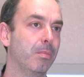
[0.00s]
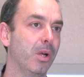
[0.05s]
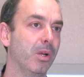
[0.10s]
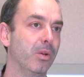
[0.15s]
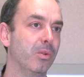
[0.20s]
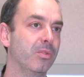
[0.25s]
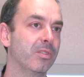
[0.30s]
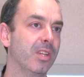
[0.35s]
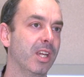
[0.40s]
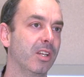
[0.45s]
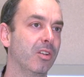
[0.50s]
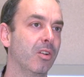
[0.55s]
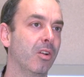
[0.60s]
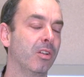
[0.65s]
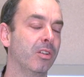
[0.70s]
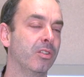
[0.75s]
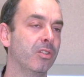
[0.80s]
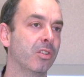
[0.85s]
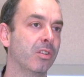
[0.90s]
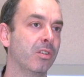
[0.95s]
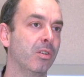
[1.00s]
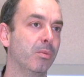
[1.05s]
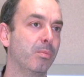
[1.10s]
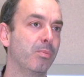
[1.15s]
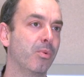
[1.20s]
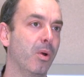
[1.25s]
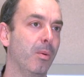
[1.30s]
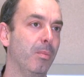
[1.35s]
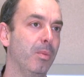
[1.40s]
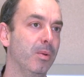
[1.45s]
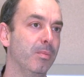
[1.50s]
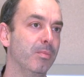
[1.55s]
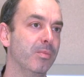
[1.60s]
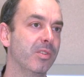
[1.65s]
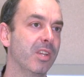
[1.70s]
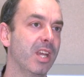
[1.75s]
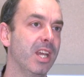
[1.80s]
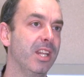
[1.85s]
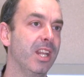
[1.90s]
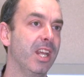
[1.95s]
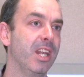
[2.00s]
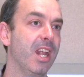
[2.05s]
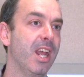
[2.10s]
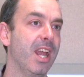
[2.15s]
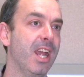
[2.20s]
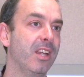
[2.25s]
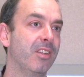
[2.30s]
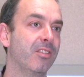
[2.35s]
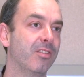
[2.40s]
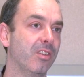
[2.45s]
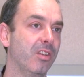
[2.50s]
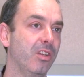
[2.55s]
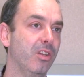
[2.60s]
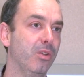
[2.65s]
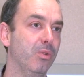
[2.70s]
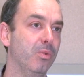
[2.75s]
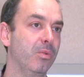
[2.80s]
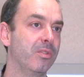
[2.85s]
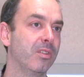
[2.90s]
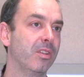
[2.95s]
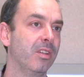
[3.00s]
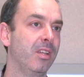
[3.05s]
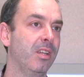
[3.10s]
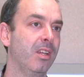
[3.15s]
biotechnological problems and then execute